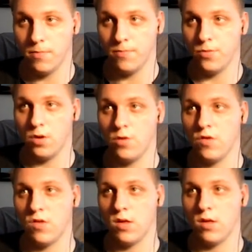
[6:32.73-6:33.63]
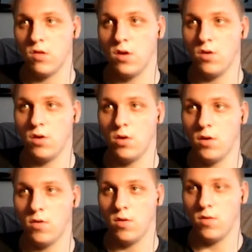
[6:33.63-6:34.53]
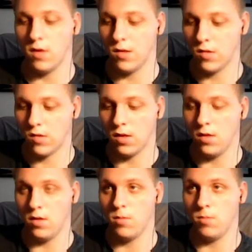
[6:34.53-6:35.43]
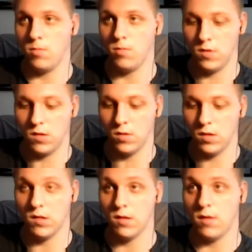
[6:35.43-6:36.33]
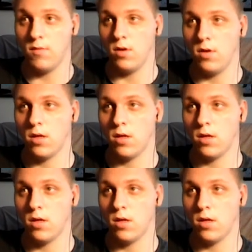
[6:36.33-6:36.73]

Interesting. So I do not know how to use task kill. So let's have a look.